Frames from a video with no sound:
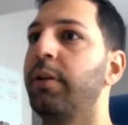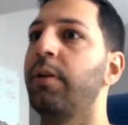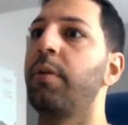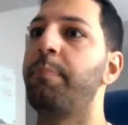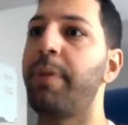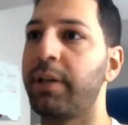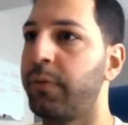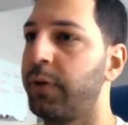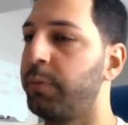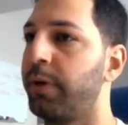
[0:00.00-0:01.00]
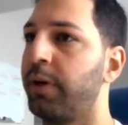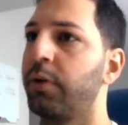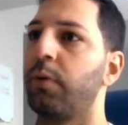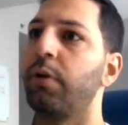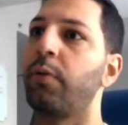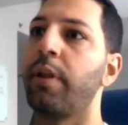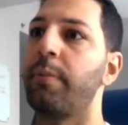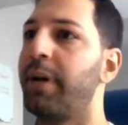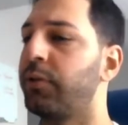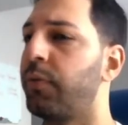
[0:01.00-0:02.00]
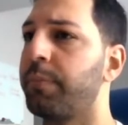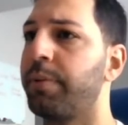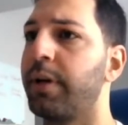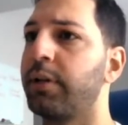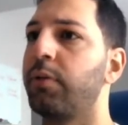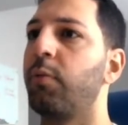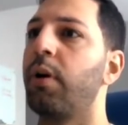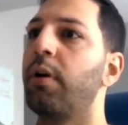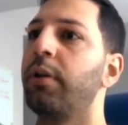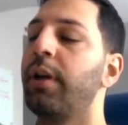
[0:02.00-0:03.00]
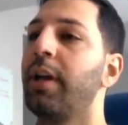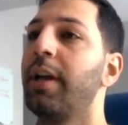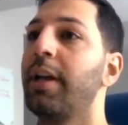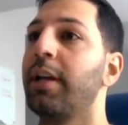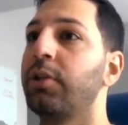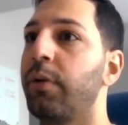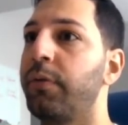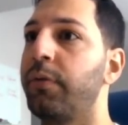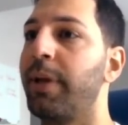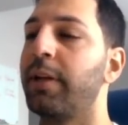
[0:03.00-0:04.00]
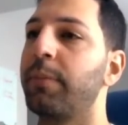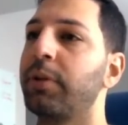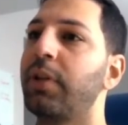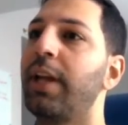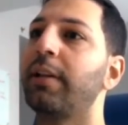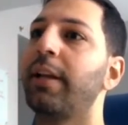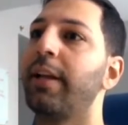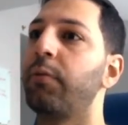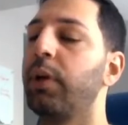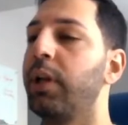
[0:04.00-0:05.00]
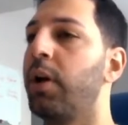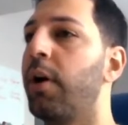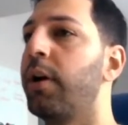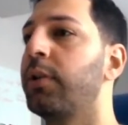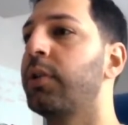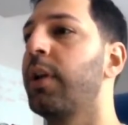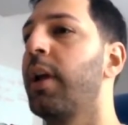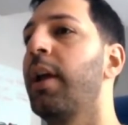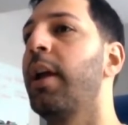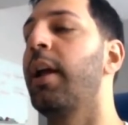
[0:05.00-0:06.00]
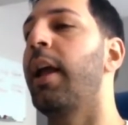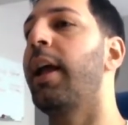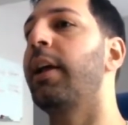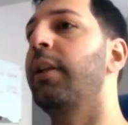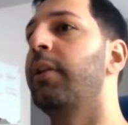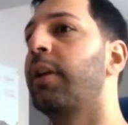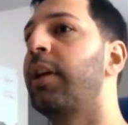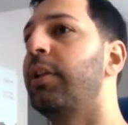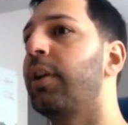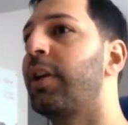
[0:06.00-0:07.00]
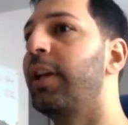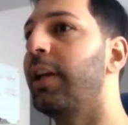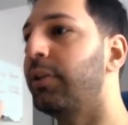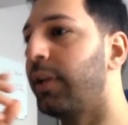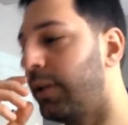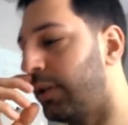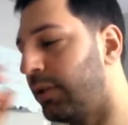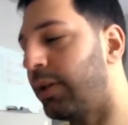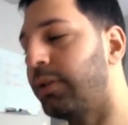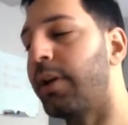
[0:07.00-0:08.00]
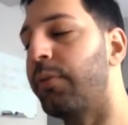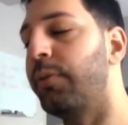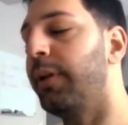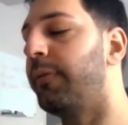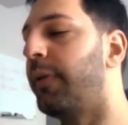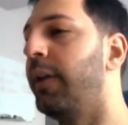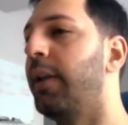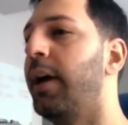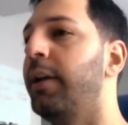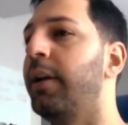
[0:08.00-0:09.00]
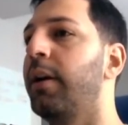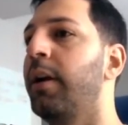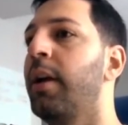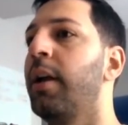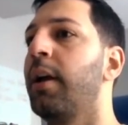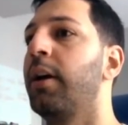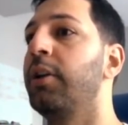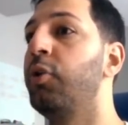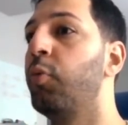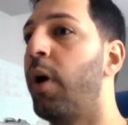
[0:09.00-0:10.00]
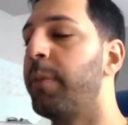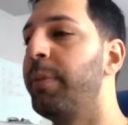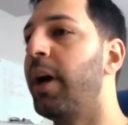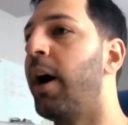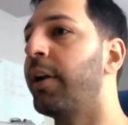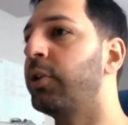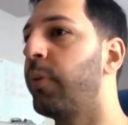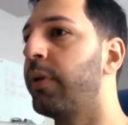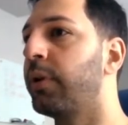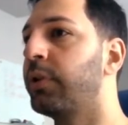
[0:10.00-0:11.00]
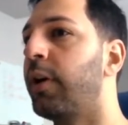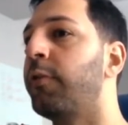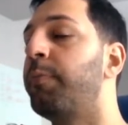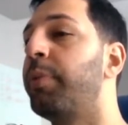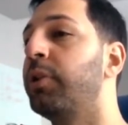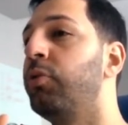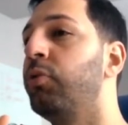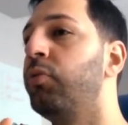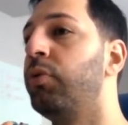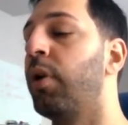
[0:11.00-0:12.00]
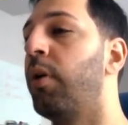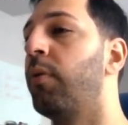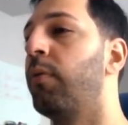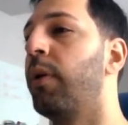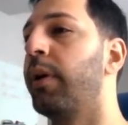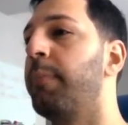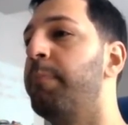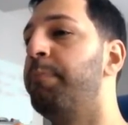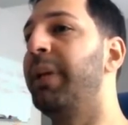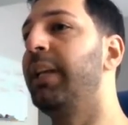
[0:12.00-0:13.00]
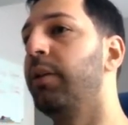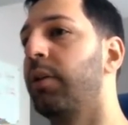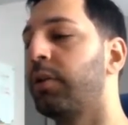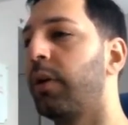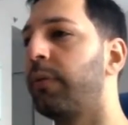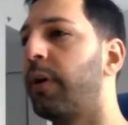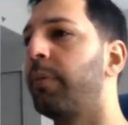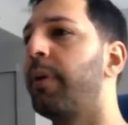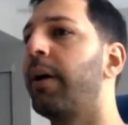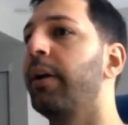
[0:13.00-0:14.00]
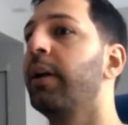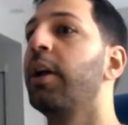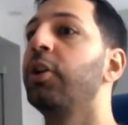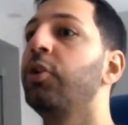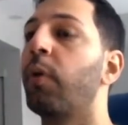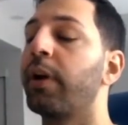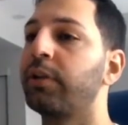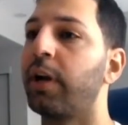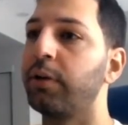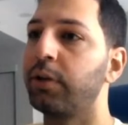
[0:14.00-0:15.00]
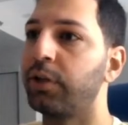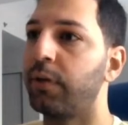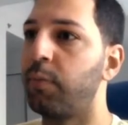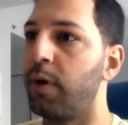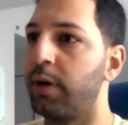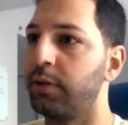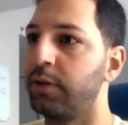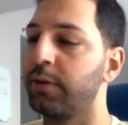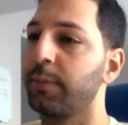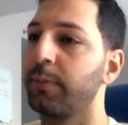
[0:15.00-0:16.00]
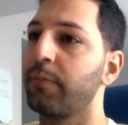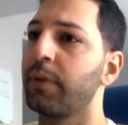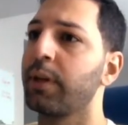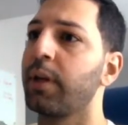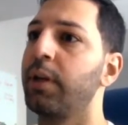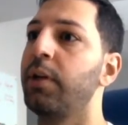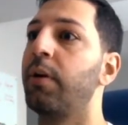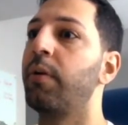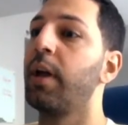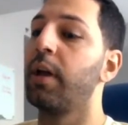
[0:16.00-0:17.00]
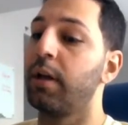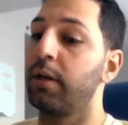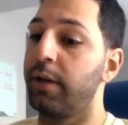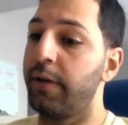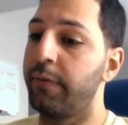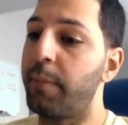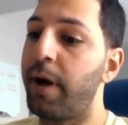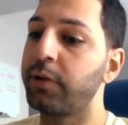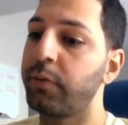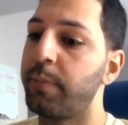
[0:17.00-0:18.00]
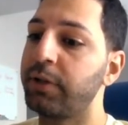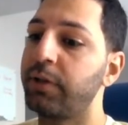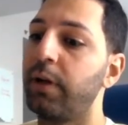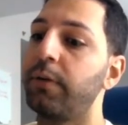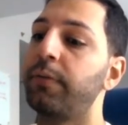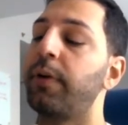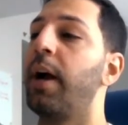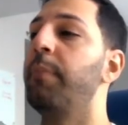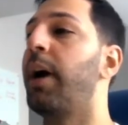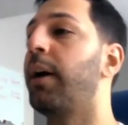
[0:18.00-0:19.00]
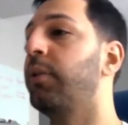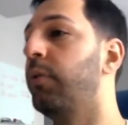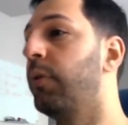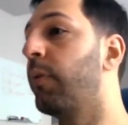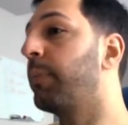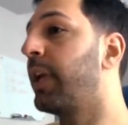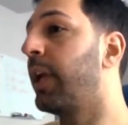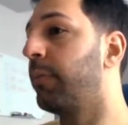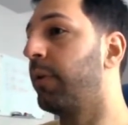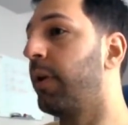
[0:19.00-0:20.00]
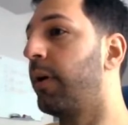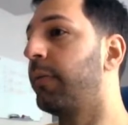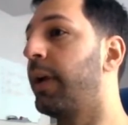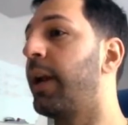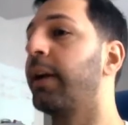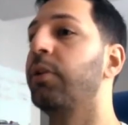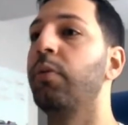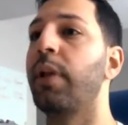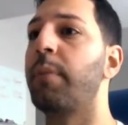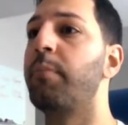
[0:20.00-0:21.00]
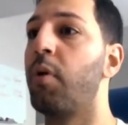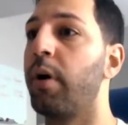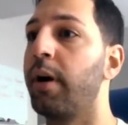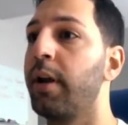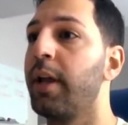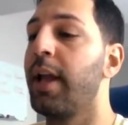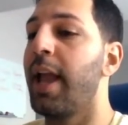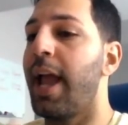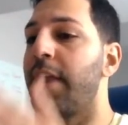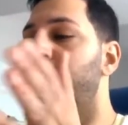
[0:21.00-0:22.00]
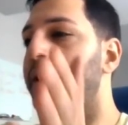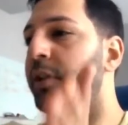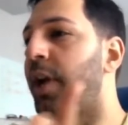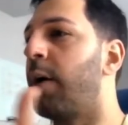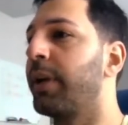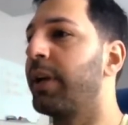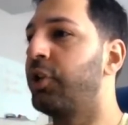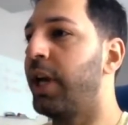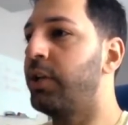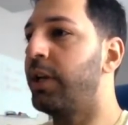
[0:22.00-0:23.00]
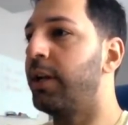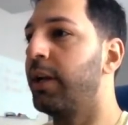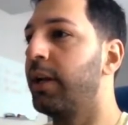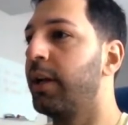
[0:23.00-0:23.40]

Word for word: you know the best fish player in the world one of the best rec players in the world so if you make a mistake like it really hurts yeah and the key, the key is like this there's like a really fine line here you want to be honest with yourself, but you don't want to beat yourself up about it. You want to tell yourself once, you know, if I'm honest with myself, I'm not doing what I'm capable of and I can do a lot more, and this is how I'm going to change it,